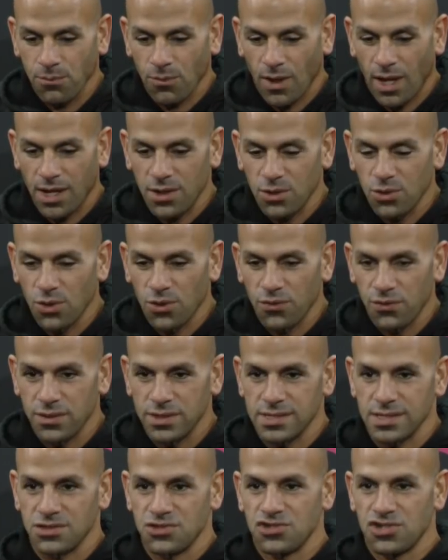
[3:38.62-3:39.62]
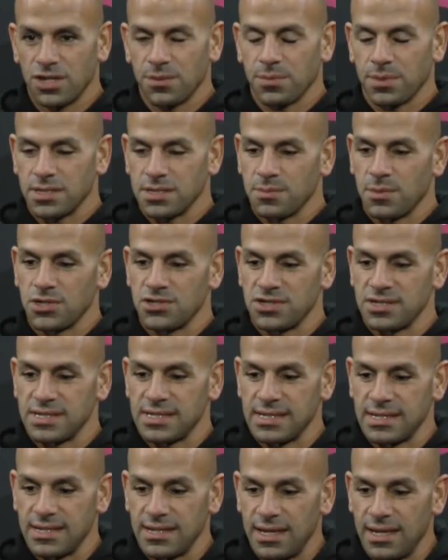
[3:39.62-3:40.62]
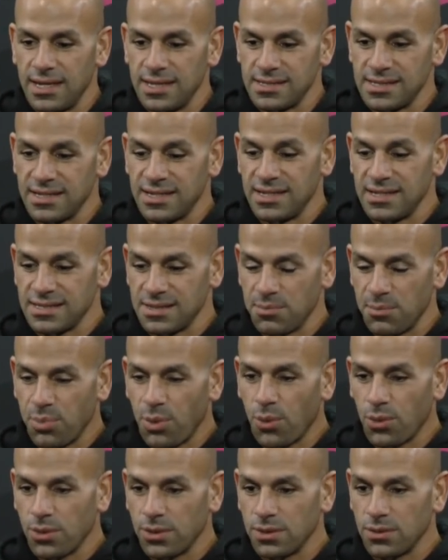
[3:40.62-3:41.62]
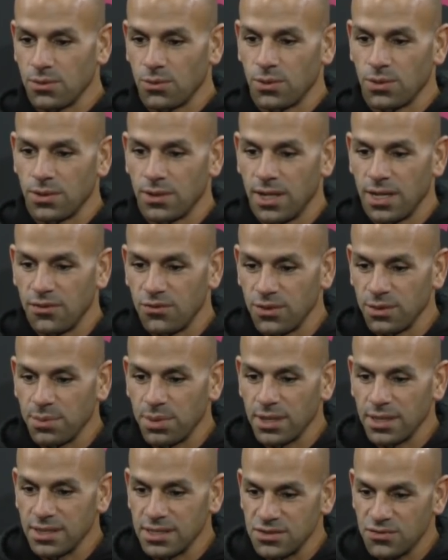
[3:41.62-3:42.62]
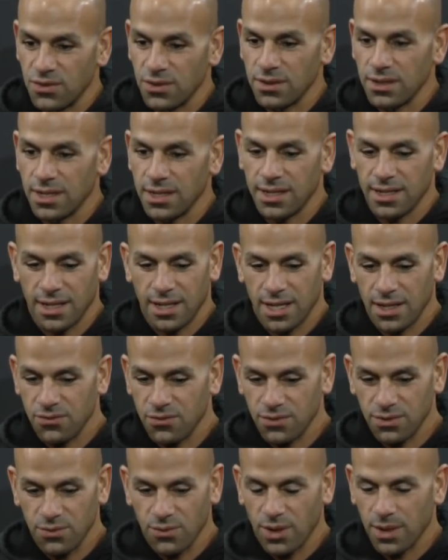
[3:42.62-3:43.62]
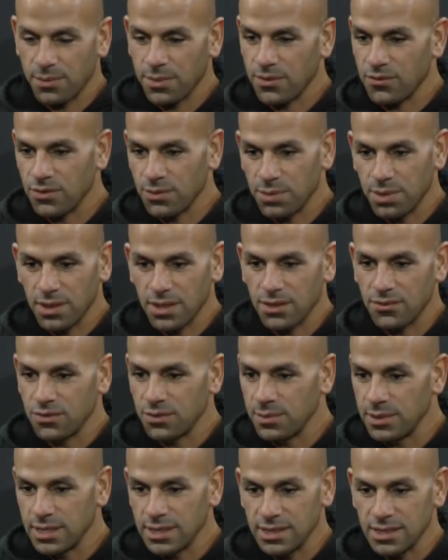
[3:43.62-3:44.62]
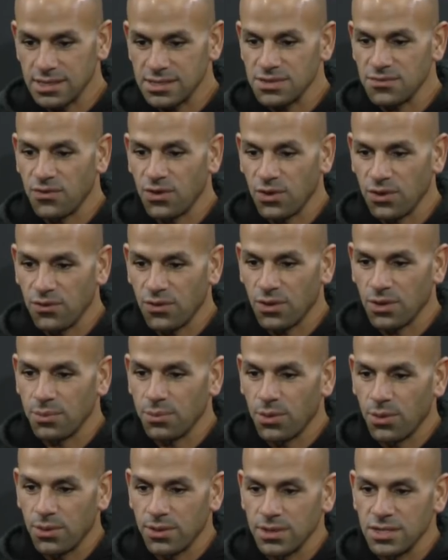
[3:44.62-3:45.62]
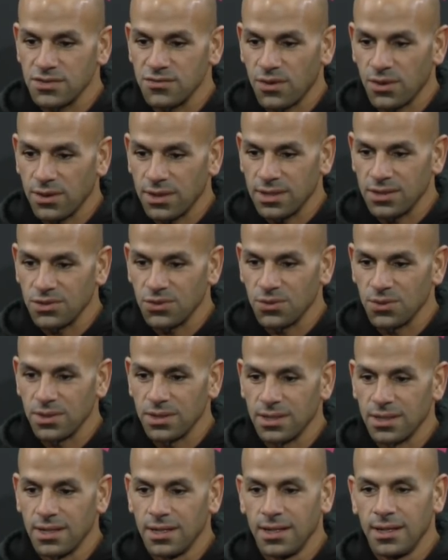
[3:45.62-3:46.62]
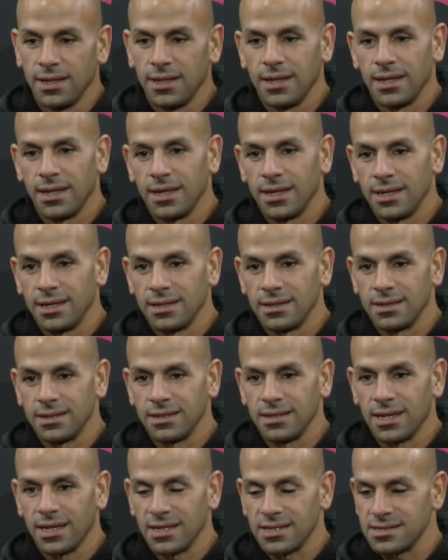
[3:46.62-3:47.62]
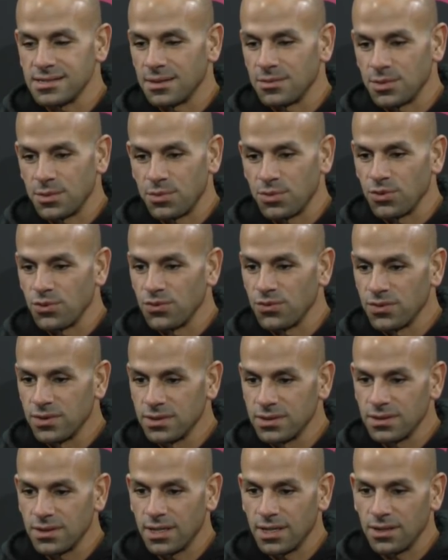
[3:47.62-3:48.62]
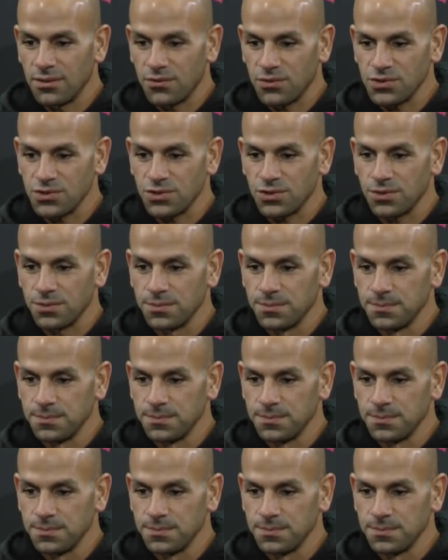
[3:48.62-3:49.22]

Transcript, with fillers: I don't know if it's a chip as much as it, as it is important. Where every play is very, uh, every rep, every play, every meeting, it's very very important. He's very into it, and he has some to prove for sure.